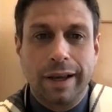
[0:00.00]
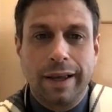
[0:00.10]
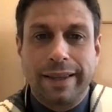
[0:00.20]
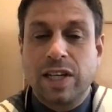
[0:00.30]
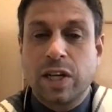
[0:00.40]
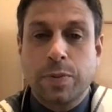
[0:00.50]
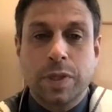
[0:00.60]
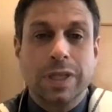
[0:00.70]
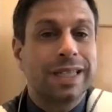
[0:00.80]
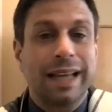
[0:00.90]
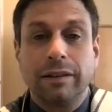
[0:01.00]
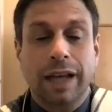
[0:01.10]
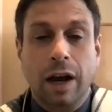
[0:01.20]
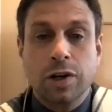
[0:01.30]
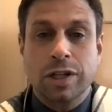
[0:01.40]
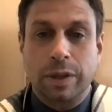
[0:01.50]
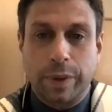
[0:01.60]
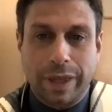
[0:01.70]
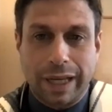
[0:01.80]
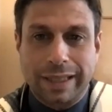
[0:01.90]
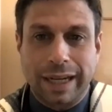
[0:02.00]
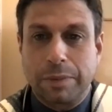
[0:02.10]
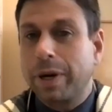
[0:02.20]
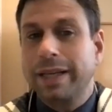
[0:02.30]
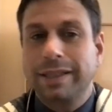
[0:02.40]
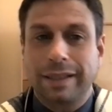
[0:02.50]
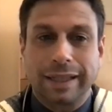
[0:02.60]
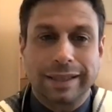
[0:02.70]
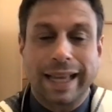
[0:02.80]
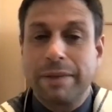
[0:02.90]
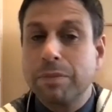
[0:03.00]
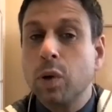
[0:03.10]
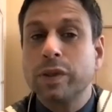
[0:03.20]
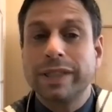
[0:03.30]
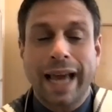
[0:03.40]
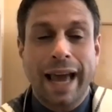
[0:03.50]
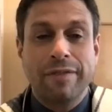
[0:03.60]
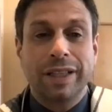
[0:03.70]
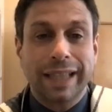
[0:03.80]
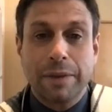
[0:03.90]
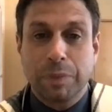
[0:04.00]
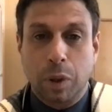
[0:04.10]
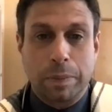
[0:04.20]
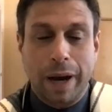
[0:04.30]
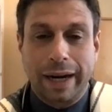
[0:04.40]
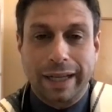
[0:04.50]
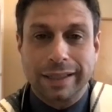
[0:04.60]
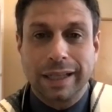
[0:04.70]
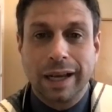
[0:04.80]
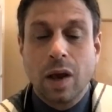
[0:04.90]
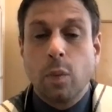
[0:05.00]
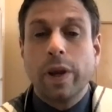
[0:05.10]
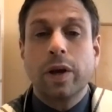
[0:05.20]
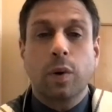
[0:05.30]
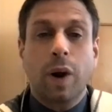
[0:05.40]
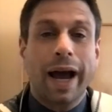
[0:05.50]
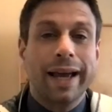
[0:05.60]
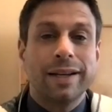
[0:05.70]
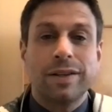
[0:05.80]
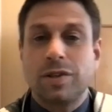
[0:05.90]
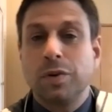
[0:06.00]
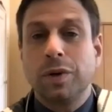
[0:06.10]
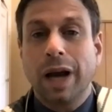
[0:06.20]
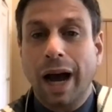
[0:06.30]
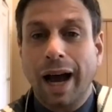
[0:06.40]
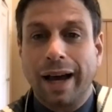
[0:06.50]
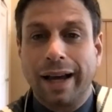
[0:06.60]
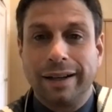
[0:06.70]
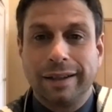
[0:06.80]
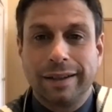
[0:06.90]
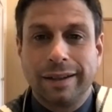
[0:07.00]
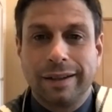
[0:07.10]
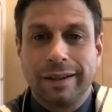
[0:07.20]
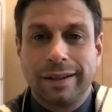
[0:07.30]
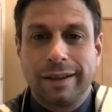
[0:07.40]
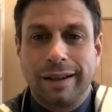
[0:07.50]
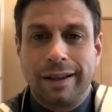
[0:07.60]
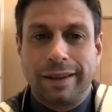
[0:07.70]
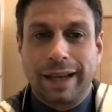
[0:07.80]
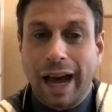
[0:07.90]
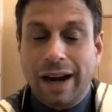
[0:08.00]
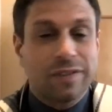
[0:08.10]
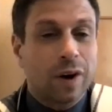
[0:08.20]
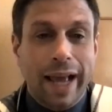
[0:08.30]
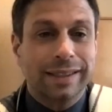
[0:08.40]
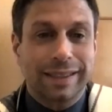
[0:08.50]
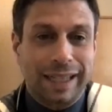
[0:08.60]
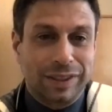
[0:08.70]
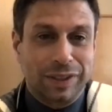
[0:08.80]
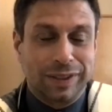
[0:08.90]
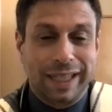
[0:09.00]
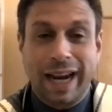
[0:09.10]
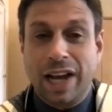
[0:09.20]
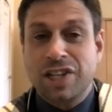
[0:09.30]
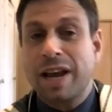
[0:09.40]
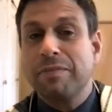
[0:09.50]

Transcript: The Egyptians dealt harshly with us and oppressed us. They imposed heavy labor upon us. We cried to God, the God of our ancestors, and Hashem